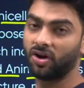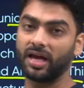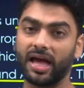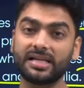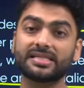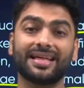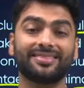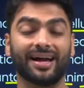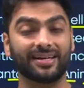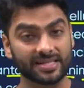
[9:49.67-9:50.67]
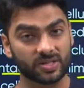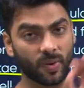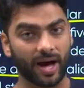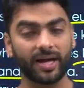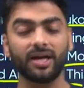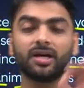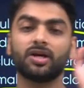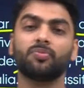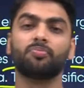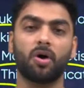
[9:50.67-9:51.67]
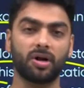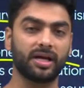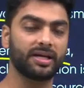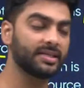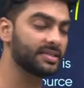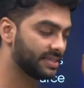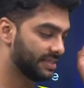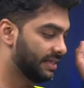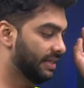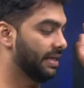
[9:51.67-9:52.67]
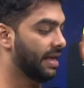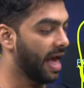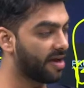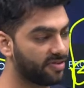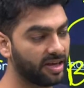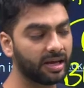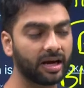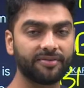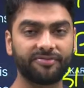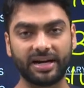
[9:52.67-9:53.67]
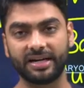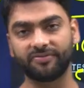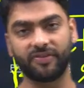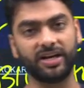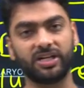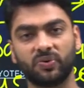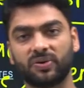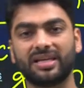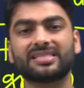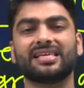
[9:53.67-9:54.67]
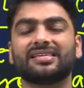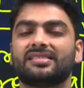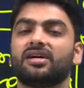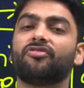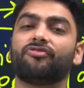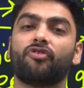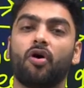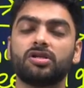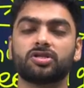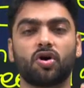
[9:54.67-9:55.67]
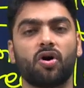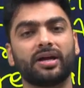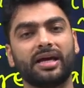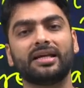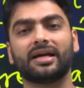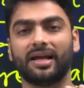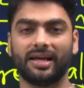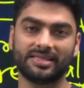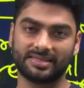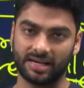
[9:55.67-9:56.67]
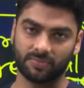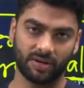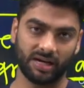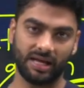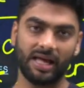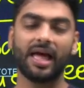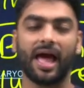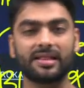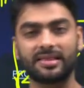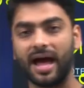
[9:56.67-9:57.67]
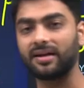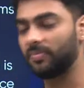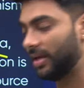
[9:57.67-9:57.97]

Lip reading: organelles, and that is why monerans having a well-defined nucleus is the false or incorrect statement. And that